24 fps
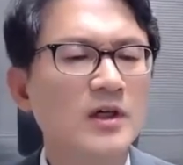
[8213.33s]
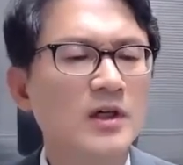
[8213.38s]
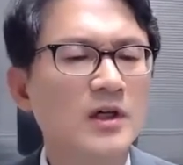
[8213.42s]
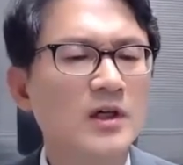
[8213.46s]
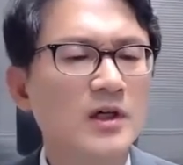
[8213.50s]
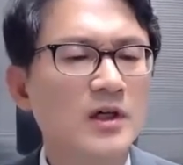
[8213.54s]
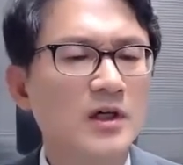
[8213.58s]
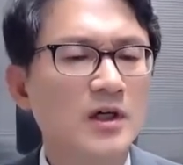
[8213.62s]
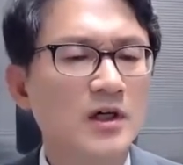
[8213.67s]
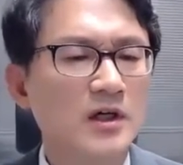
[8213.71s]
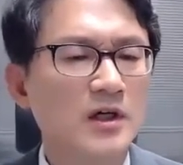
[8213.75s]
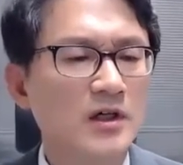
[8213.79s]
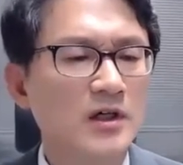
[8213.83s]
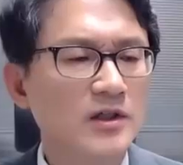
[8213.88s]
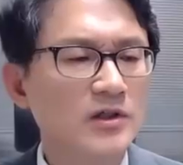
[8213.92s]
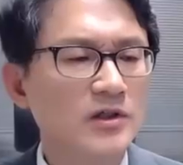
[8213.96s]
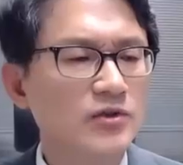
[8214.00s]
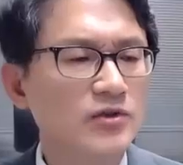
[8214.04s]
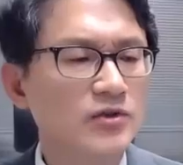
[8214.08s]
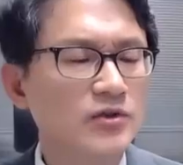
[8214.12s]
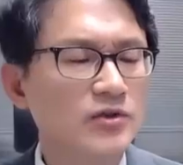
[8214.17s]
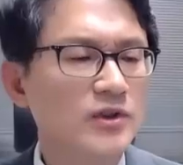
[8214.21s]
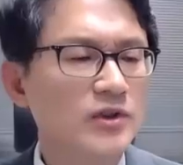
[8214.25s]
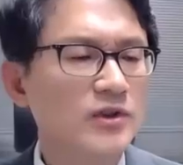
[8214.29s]

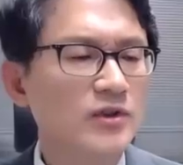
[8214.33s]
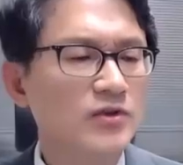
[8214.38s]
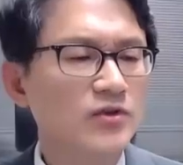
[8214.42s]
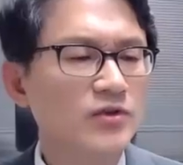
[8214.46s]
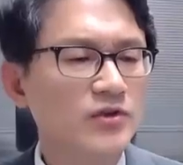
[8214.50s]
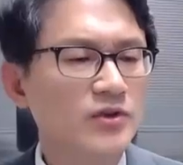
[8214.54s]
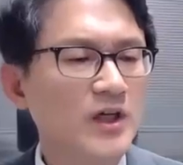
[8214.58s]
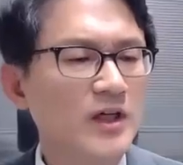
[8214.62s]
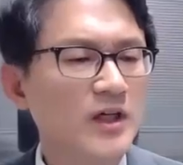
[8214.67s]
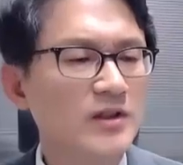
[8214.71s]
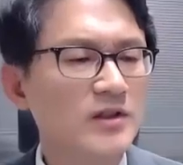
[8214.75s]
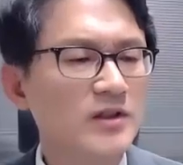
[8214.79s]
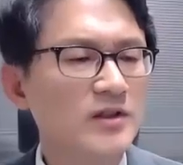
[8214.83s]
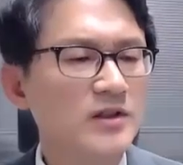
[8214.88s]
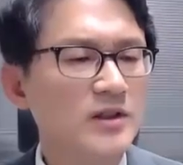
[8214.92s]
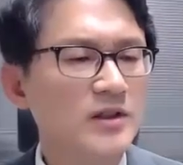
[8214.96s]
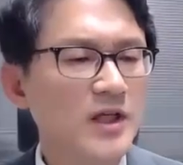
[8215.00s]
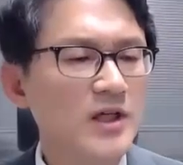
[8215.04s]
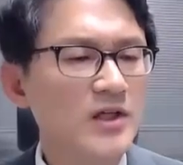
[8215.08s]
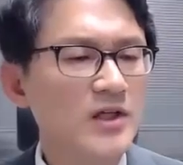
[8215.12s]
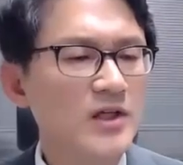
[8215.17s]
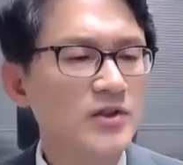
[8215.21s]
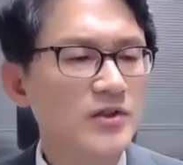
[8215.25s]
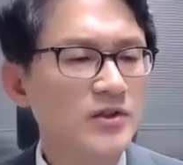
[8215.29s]
including the United
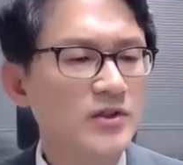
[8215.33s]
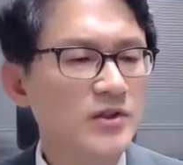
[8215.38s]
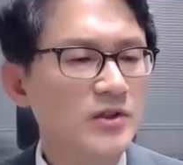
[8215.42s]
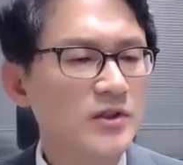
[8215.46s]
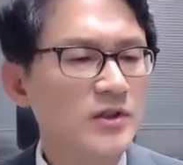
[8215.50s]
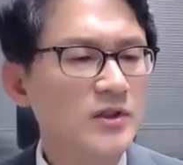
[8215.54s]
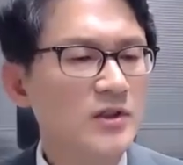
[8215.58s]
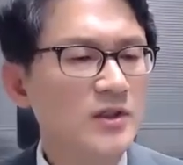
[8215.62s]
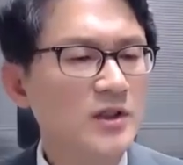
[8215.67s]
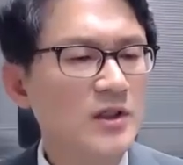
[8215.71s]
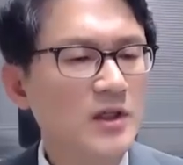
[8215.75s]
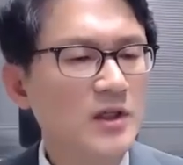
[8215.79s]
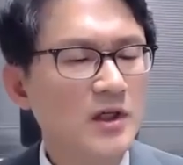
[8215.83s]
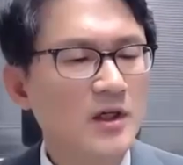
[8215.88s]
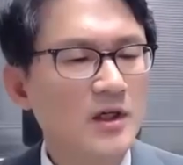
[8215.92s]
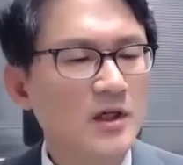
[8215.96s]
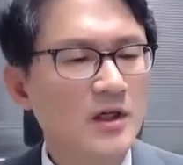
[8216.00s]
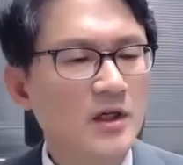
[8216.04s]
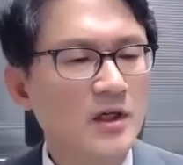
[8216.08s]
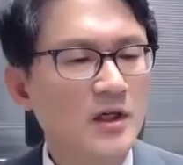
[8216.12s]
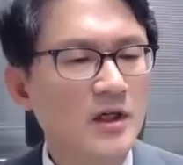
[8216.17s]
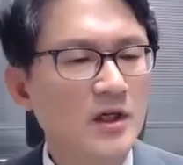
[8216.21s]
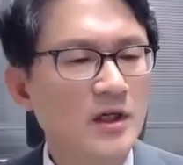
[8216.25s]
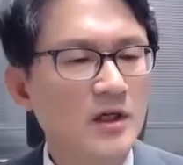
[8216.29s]
Nations,
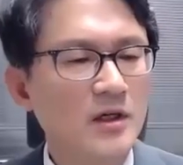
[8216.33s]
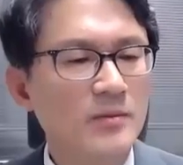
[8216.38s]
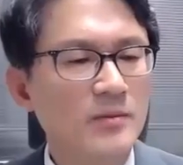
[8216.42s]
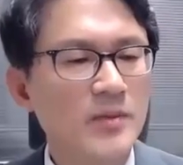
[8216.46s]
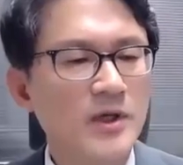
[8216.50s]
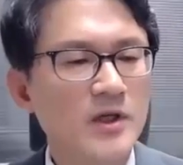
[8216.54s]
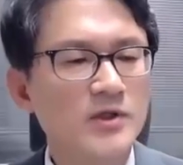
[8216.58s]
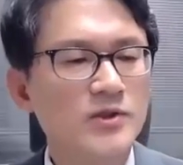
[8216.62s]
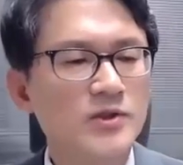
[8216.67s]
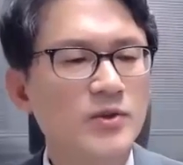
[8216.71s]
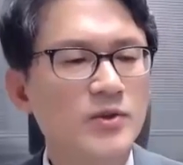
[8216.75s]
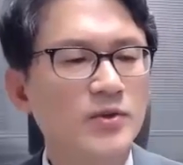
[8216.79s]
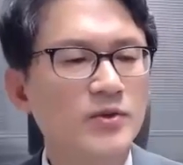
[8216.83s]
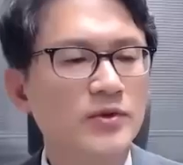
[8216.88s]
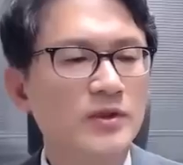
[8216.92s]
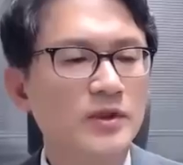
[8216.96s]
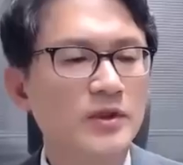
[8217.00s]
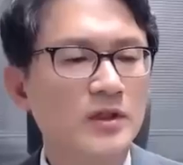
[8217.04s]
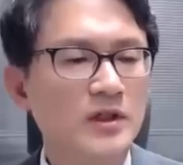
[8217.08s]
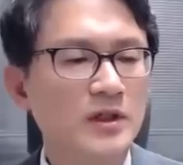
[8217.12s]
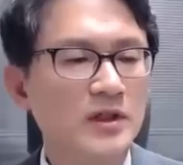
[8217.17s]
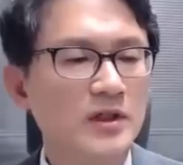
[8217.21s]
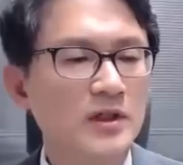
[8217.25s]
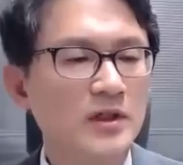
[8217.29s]
based on
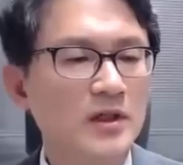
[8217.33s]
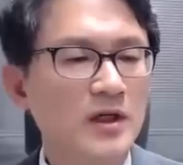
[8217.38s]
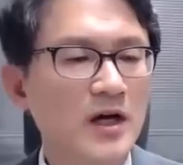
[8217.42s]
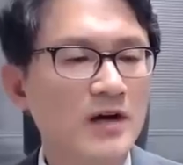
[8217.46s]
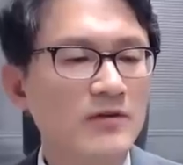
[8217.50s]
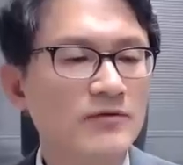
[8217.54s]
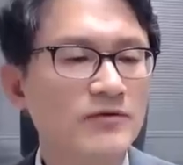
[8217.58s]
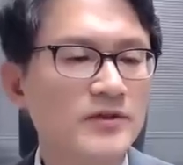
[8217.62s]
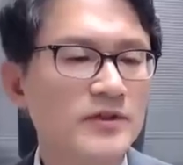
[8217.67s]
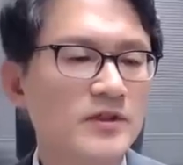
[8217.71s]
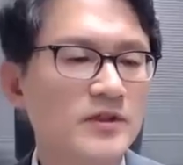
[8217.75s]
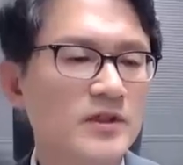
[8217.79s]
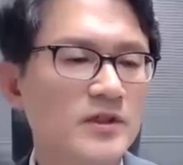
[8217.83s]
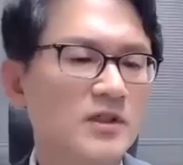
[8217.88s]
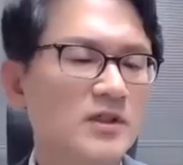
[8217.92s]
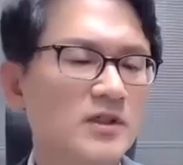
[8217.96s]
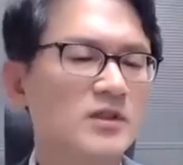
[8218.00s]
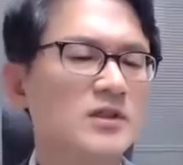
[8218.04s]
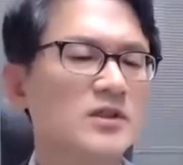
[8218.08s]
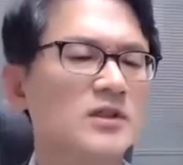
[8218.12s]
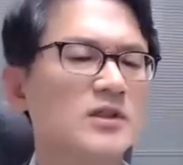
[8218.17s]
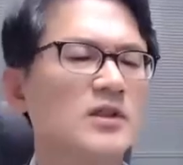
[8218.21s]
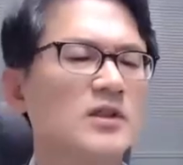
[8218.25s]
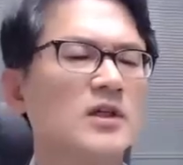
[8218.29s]
the
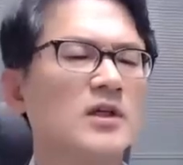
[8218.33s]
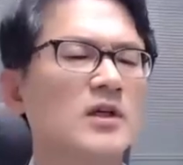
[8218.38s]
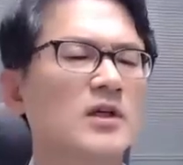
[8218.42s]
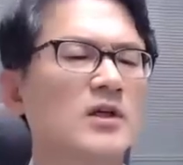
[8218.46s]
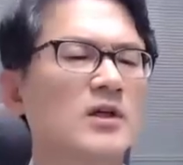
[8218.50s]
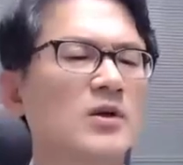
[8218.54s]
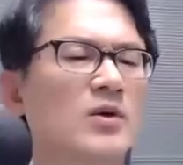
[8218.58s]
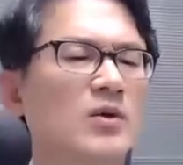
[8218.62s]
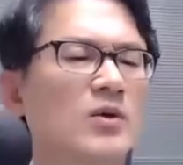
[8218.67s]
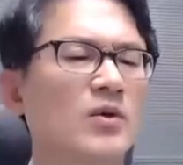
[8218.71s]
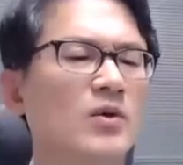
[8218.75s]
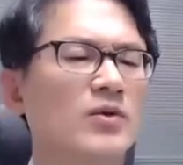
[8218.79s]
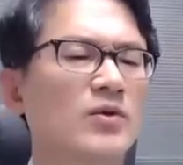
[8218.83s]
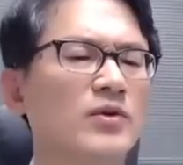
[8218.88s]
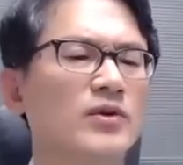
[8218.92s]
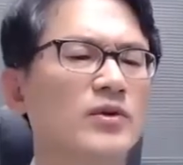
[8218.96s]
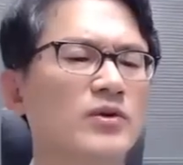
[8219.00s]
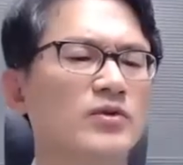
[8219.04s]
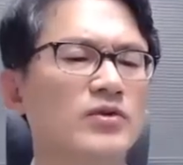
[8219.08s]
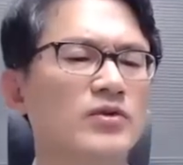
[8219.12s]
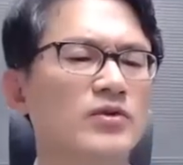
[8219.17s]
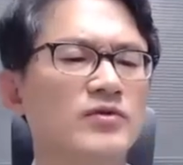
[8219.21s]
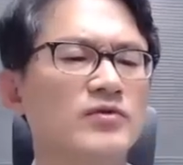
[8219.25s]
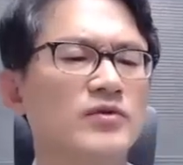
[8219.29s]
emphasis on the
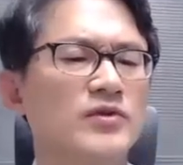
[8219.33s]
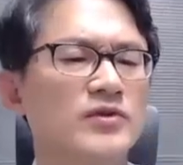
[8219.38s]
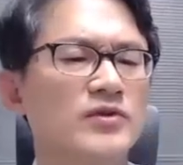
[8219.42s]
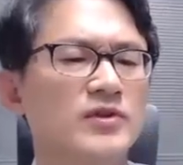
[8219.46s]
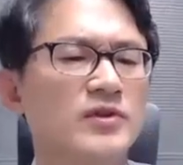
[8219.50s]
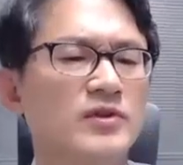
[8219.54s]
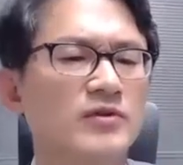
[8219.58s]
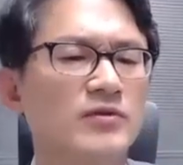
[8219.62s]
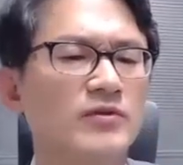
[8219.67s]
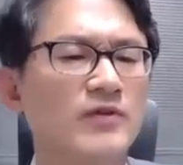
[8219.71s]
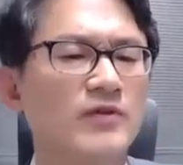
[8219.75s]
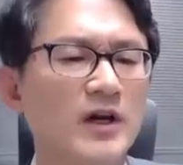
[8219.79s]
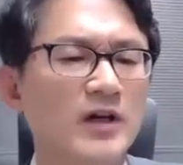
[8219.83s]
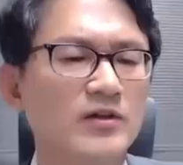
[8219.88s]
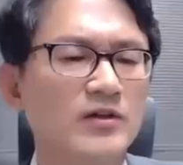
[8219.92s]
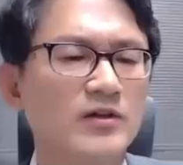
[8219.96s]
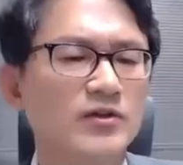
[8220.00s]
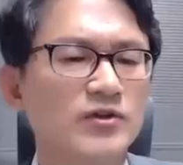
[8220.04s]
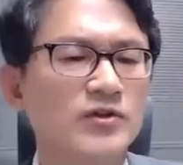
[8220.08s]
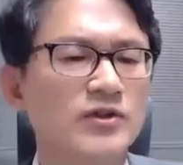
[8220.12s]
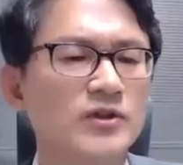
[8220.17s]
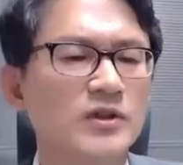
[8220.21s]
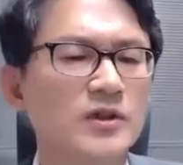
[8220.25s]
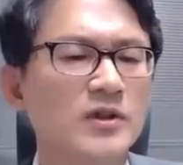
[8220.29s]
universal
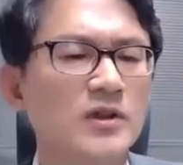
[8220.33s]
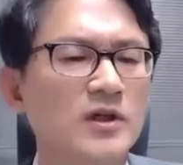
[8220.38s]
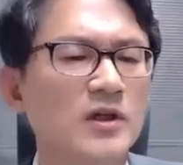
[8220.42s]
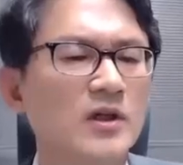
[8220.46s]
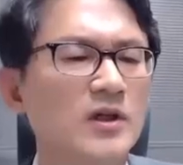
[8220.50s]
values.